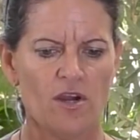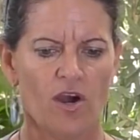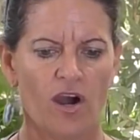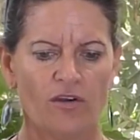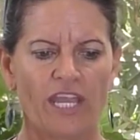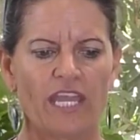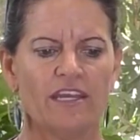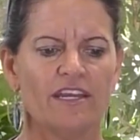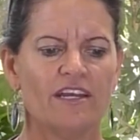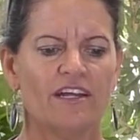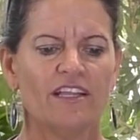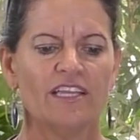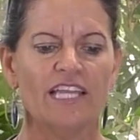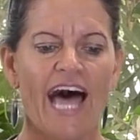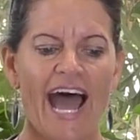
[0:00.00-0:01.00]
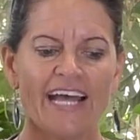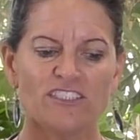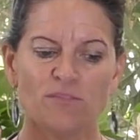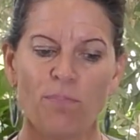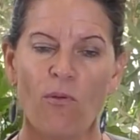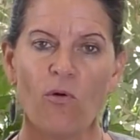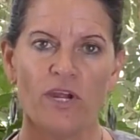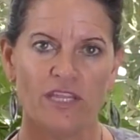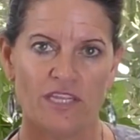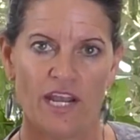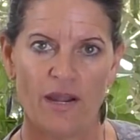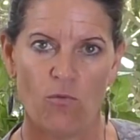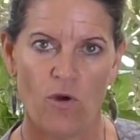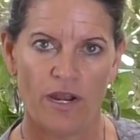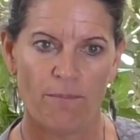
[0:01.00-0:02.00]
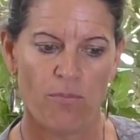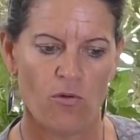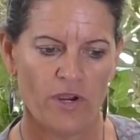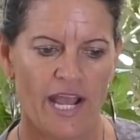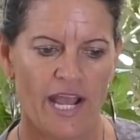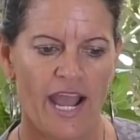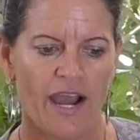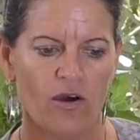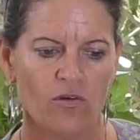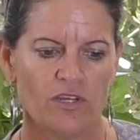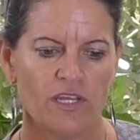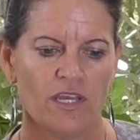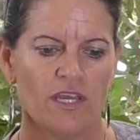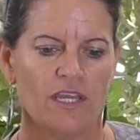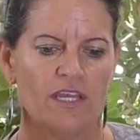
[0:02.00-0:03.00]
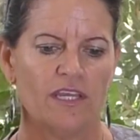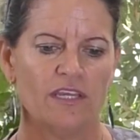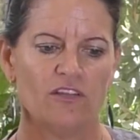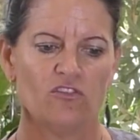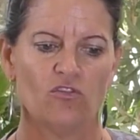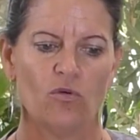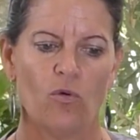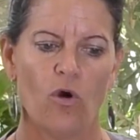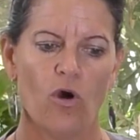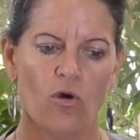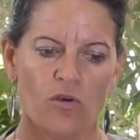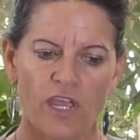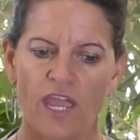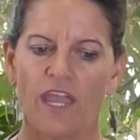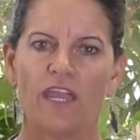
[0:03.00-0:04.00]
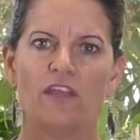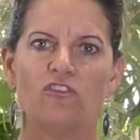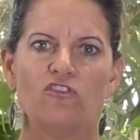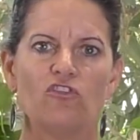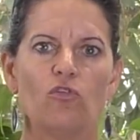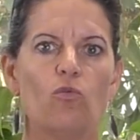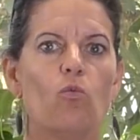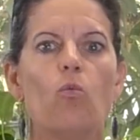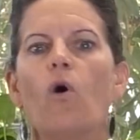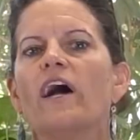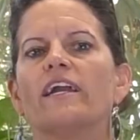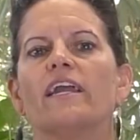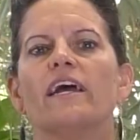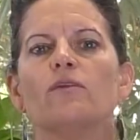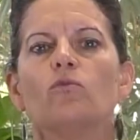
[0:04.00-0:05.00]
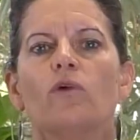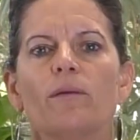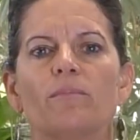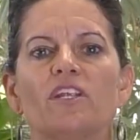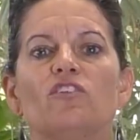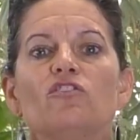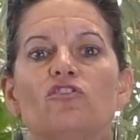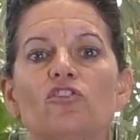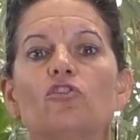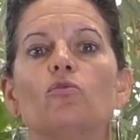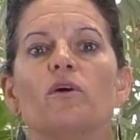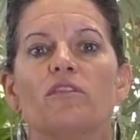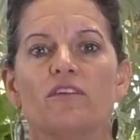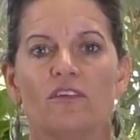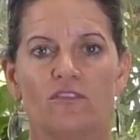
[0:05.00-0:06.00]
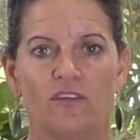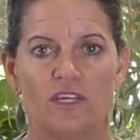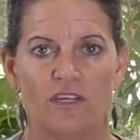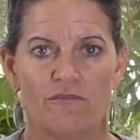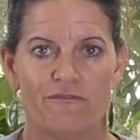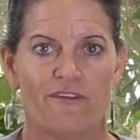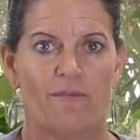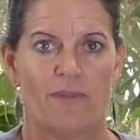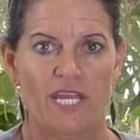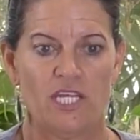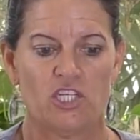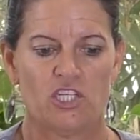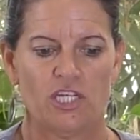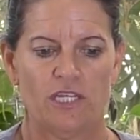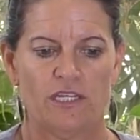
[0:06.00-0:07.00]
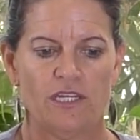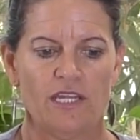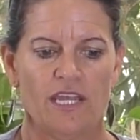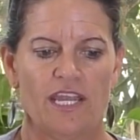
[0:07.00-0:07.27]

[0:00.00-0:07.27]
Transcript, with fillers: Okay, last point that I want to out is, okay, so what can women do with this information?